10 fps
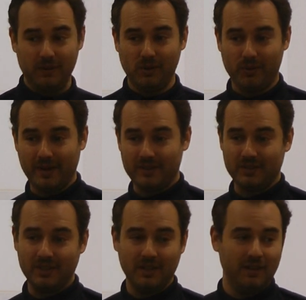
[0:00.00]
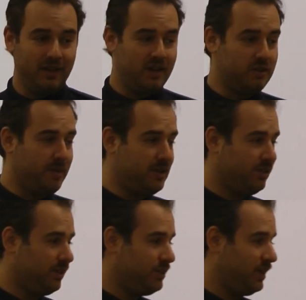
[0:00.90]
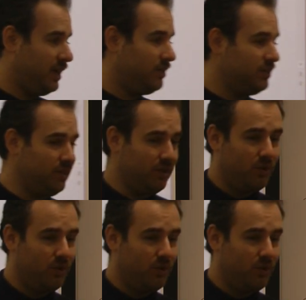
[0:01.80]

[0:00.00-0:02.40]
low res, and it basically says,